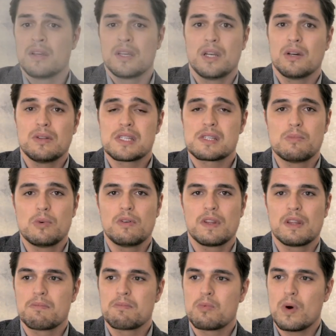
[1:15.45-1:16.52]
You know, this movie,
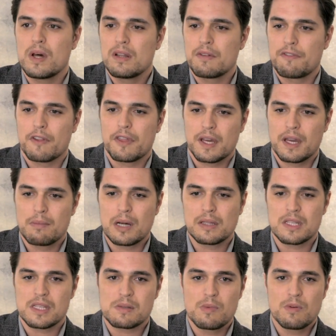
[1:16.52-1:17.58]
the wonderful thing
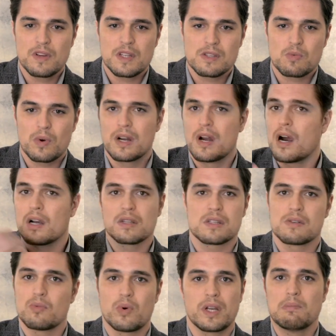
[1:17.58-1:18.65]
about this movie is
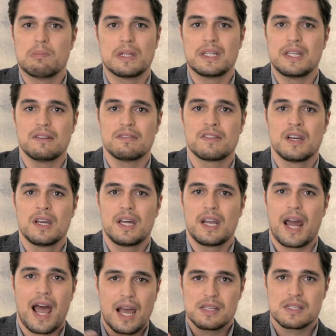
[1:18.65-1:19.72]
regardless of what you believe,
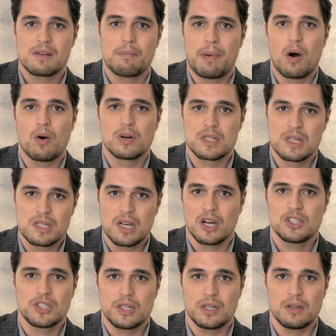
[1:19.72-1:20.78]
it has a power to
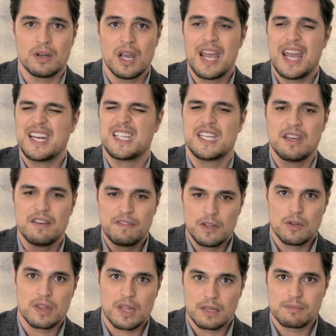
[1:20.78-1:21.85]
touch you and give
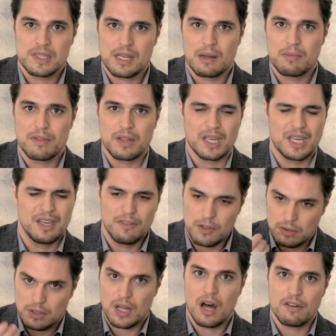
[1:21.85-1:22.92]
you something, give
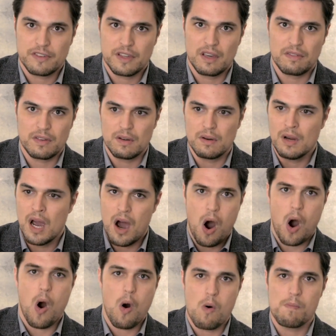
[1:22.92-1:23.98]
you love, give you
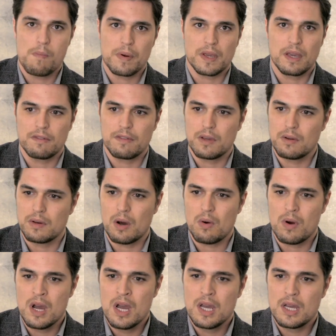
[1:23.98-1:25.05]
hope, give you, you
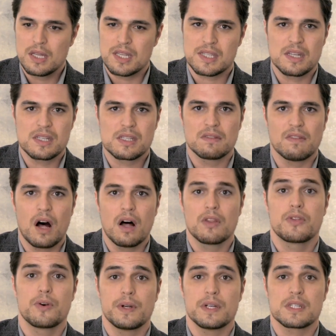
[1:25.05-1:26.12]
know, the sense of
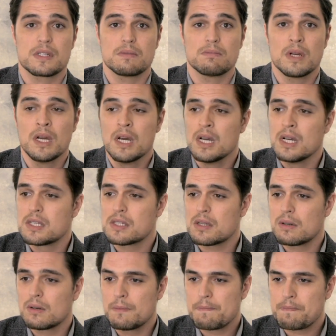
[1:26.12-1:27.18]
altruism.
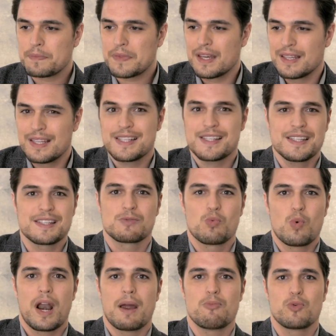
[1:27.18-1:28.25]
So this is
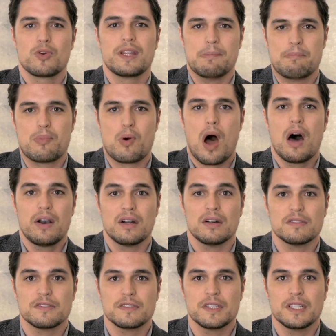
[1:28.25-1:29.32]
what I'm really proud
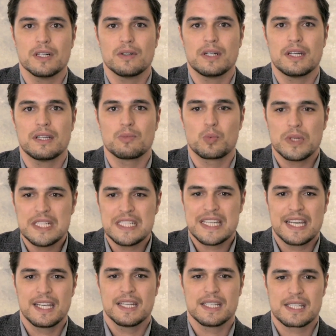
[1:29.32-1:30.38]
of, you know, and we
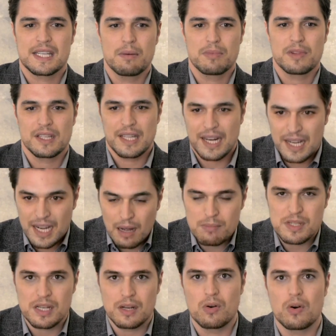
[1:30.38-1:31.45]
did is something that it
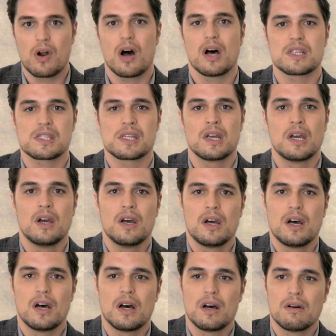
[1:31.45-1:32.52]
comes across
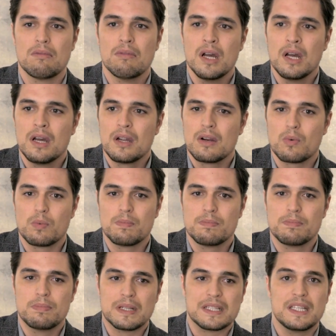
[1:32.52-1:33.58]
um,
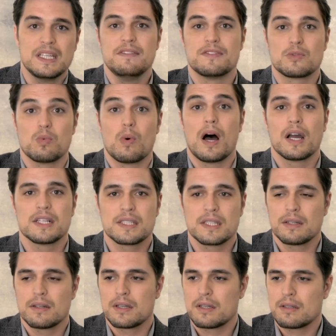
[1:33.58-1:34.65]
beliefs-wise
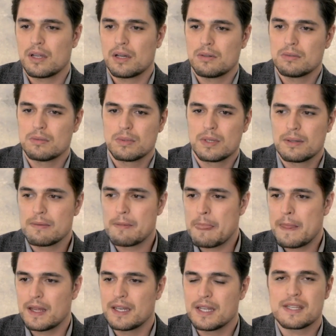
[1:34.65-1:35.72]
and, you know,
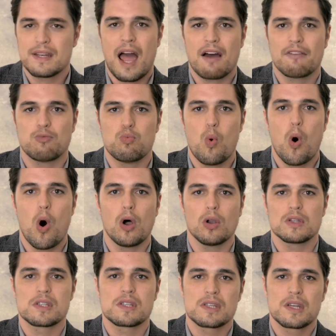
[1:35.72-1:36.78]
uh, it doesn't have
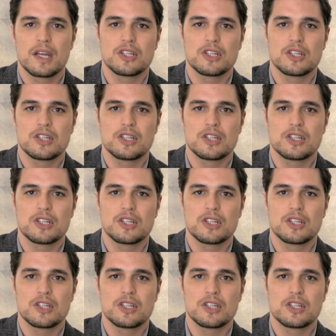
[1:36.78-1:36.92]
walls.